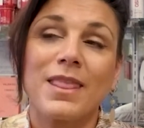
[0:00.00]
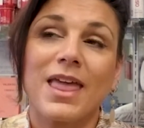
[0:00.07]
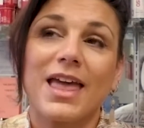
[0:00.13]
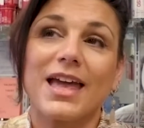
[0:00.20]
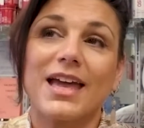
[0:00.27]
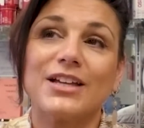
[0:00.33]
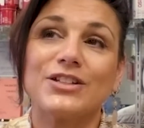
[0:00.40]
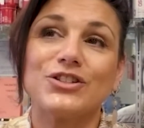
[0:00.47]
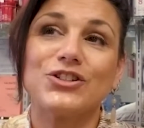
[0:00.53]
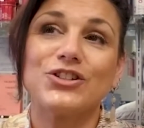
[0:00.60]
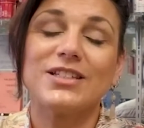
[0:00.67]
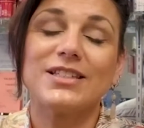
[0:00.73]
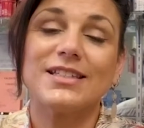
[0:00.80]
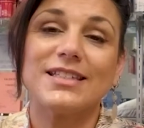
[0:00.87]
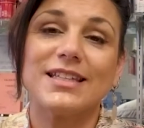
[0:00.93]
And she
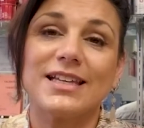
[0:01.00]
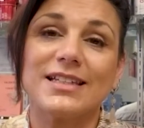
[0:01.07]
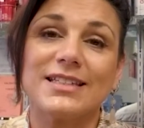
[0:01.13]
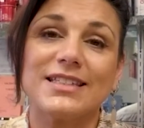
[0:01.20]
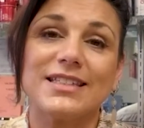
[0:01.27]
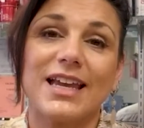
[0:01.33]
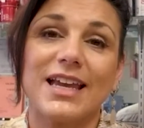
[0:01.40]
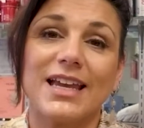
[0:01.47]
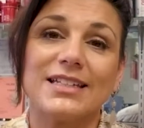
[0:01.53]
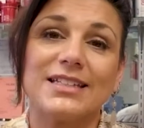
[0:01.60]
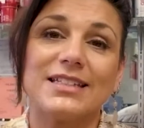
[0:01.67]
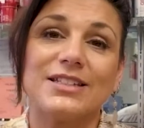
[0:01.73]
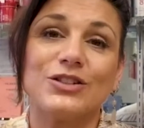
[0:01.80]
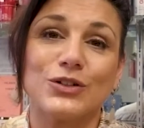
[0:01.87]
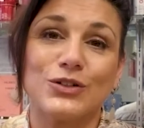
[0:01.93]
sent a
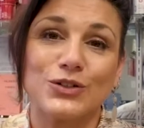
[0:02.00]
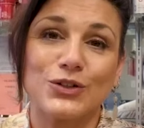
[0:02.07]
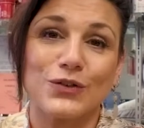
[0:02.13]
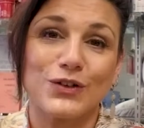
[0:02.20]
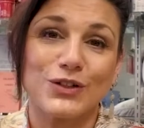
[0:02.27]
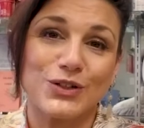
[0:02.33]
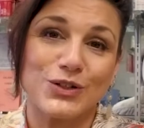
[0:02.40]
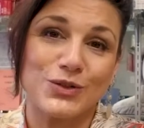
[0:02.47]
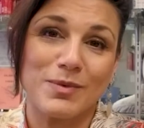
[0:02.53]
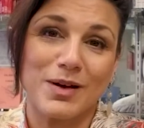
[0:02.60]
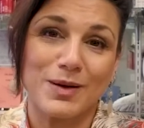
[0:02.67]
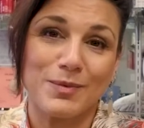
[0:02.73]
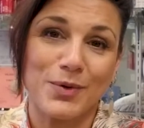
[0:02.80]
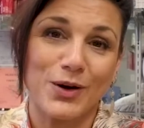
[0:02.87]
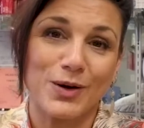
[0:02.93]
nurse over to my
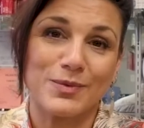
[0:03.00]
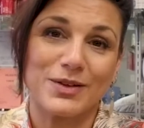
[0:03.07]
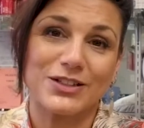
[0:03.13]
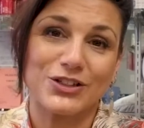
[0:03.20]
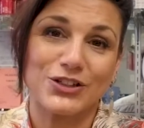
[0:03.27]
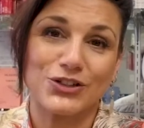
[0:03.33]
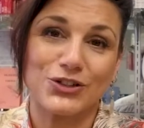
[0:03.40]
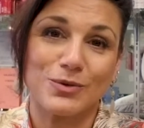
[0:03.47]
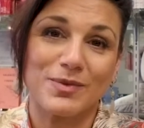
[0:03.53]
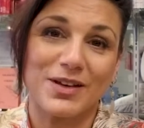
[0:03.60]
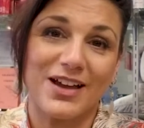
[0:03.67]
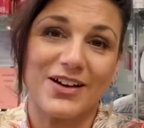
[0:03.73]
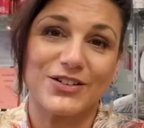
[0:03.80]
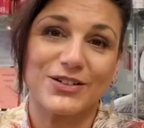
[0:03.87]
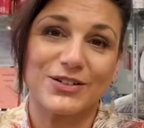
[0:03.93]
apartment to show me
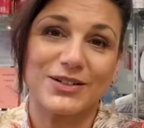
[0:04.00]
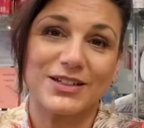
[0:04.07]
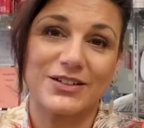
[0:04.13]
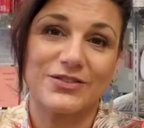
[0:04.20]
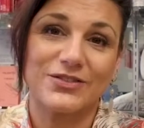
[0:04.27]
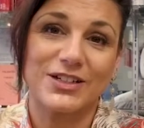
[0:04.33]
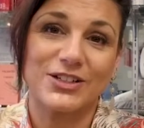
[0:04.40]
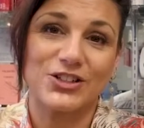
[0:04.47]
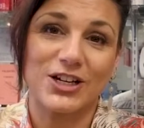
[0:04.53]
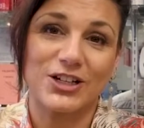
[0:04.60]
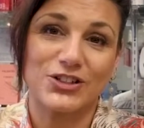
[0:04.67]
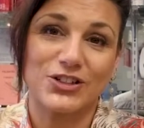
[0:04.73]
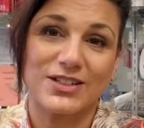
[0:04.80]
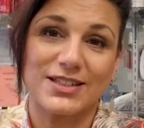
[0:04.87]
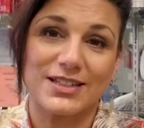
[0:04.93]
how to give
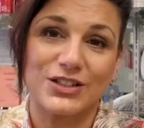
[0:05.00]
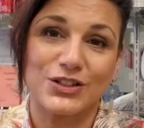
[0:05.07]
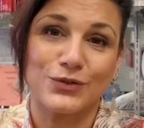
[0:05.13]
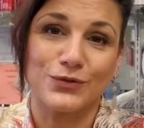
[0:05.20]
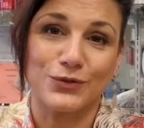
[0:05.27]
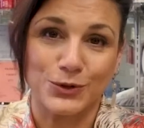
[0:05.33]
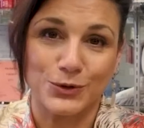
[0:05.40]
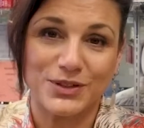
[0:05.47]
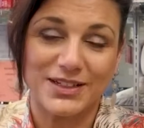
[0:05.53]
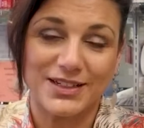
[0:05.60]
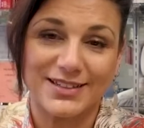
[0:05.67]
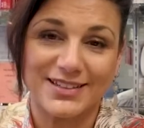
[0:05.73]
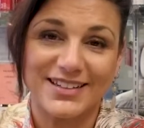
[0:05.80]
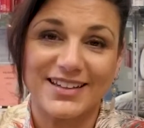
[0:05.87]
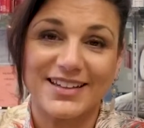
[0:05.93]
injections into fruit.
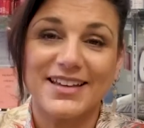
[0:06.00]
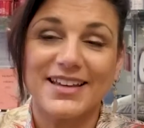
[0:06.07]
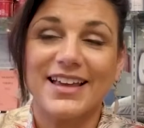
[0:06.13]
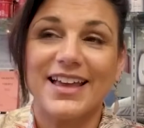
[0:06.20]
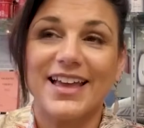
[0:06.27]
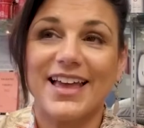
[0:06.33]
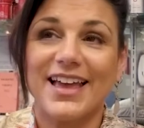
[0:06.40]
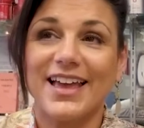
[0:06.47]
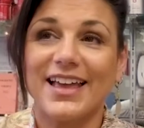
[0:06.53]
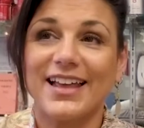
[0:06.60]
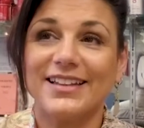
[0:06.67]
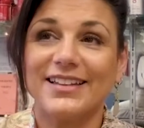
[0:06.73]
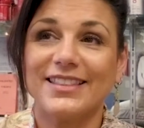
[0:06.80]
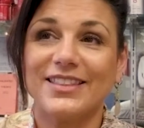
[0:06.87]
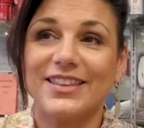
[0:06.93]

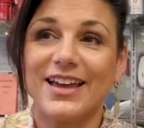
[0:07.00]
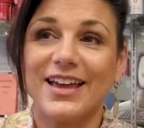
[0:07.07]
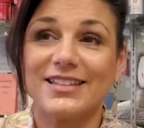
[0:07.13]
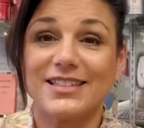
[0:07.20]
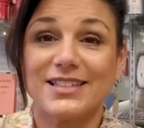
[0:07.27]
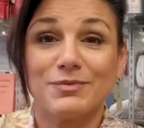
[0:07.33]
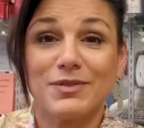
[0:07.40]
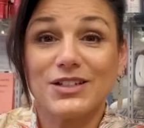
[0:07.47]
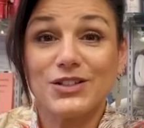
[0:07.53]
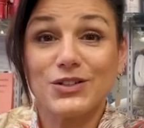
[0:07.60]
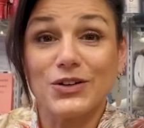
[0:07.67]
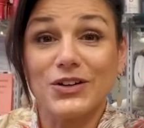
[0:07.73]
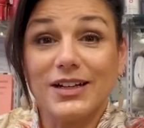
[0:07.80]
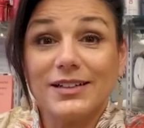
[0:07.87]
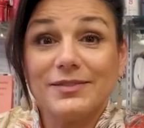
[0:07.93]
And that's my
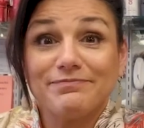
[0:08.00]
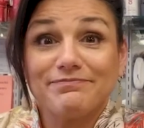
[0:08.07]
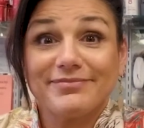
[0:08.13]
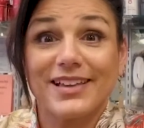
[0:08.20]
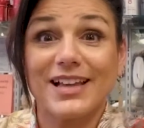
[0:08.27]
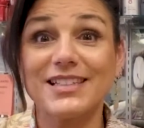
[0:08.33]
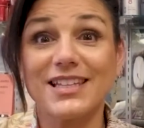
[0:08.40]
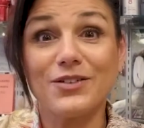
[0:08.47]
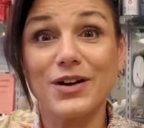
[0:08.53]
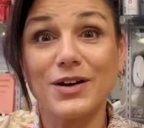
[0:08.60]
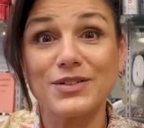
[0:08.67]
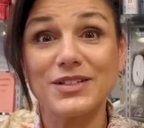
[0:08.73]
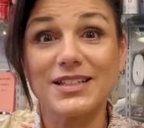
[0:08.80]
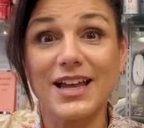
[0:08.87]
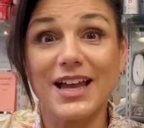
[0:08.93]
story. That's how I
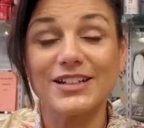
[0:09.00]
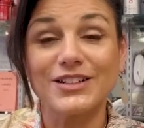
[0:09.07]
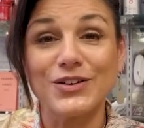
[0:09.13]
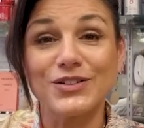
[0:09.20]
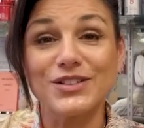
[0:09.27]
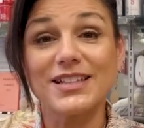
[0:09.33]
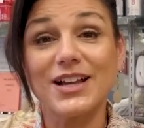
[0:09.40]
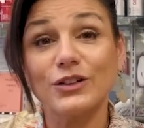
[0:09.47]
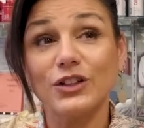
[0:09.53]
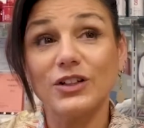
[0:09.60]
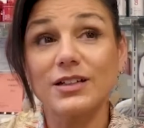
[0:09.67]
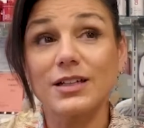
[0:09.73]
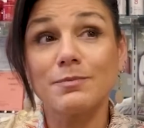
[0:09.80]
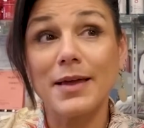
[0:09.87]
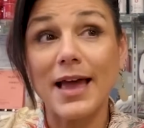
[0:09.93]
was diagnosed. Now,
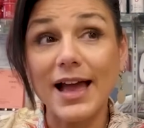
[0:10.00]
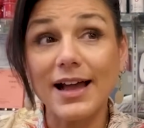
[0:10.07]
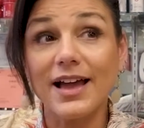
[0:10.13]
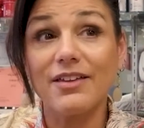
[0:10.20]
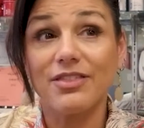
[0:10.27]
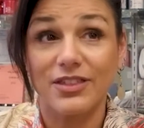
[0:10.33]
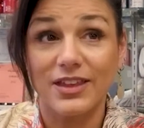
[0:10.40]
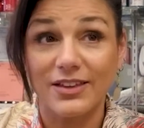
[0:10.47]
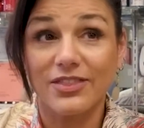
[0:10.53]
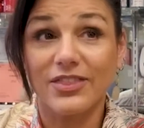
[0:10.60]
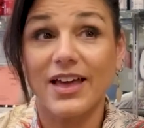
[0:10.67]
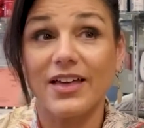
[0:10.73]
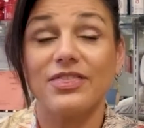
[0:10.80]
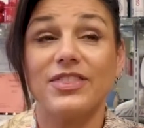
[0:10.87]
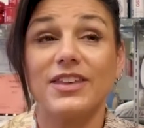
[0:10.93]
looking back, I think
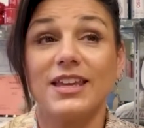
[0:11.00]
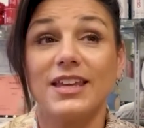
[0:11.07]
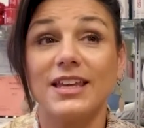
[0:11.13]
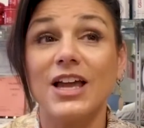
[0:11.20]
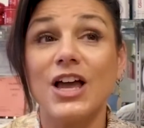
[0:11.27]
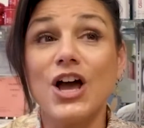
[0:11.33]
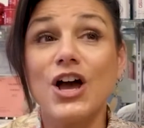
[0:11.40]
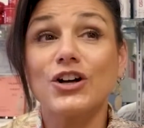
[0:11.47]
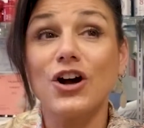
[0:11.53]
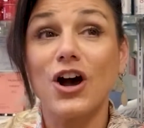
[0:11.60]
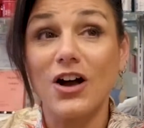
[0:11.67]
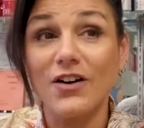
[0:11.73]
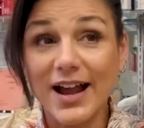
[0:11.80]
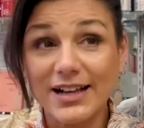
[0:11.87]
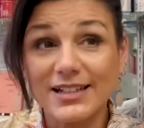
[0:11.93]
that the
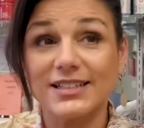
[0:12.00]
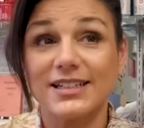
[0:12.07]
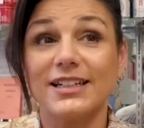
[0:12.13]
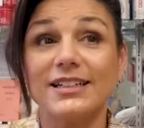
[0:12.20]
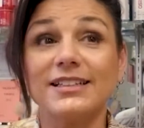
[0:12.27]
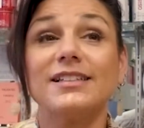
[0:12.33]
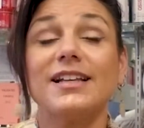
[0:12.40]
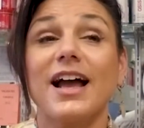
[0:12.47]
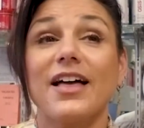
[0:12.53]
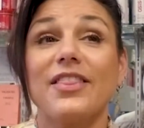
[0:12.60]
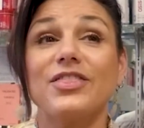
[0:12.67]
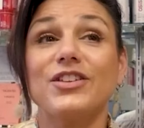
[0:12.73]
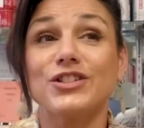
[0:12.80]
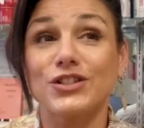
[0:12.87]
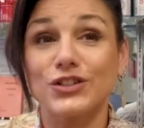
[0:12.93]
car accident,
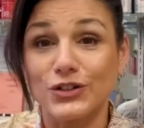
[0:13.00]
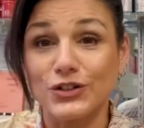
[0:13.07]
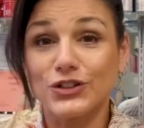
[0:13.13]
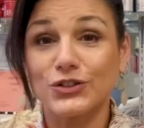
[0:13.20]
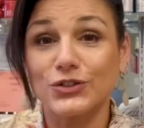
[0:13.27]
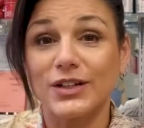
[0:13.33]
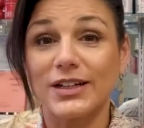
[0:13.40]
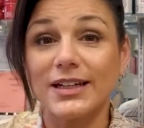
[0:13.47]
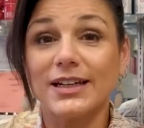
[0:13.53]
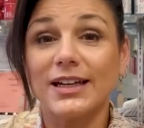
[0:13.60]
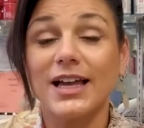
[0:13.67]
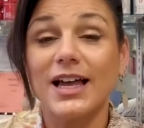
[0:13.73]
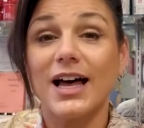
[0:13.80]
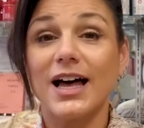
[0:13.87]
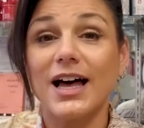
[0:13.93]
the surgery,
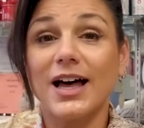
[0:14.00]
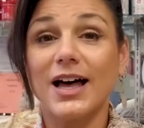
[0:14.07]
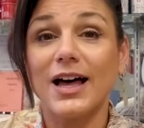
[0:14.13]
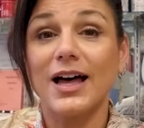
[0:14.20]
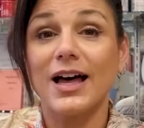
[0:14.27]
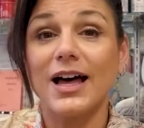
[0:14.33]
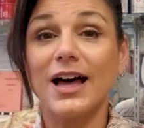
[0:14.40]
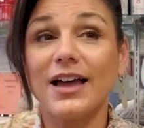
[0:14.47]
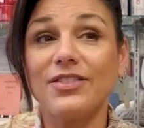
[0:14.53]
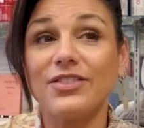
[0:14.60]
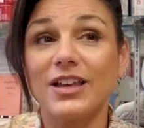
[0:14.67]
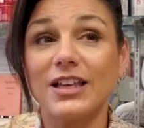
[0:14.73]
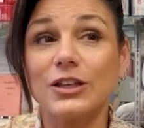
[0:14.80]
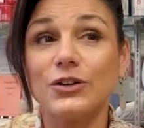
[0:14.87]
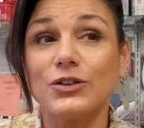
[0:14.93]
I
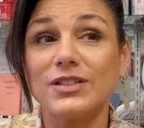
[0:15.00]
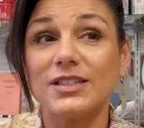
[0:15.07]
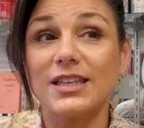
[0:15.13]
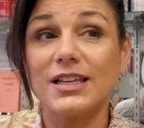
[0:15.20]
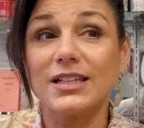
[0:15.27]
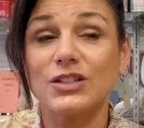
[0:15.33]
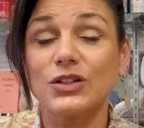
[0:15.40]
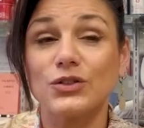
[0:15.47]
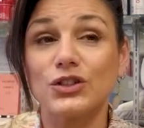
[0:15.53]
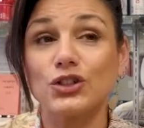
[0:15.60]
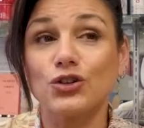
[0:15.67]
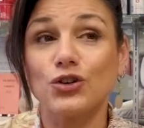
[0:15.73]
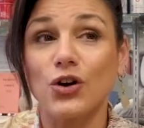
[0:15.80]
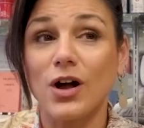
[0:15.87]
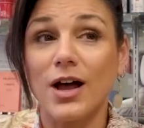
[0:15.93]
think those things, those
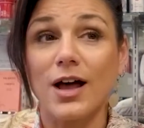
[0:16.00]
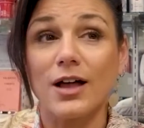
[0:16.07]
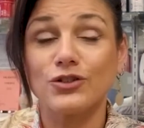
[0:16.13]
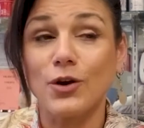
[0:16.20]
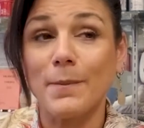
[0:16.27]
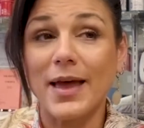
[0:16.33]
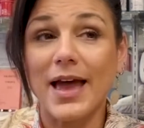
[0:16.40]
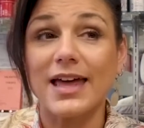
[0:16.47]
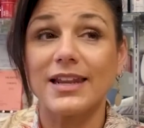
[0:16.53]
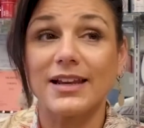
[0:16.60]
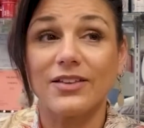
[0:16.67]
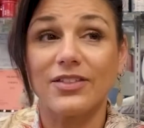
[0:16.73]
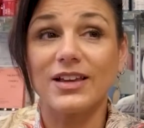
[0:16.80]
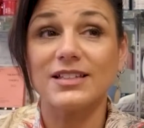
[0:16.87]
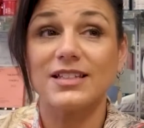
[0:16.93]
traumatic
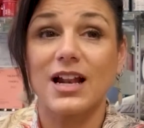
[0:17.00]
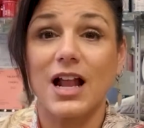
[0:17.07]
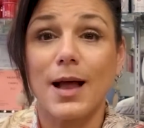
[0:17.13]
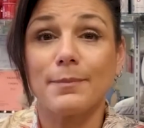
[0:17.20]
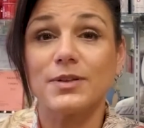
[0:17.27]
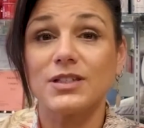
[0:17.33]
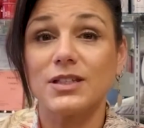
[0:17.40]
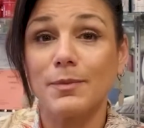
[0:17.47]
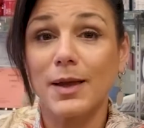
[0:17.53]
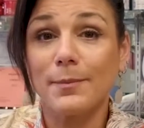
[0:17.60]
things that happened to my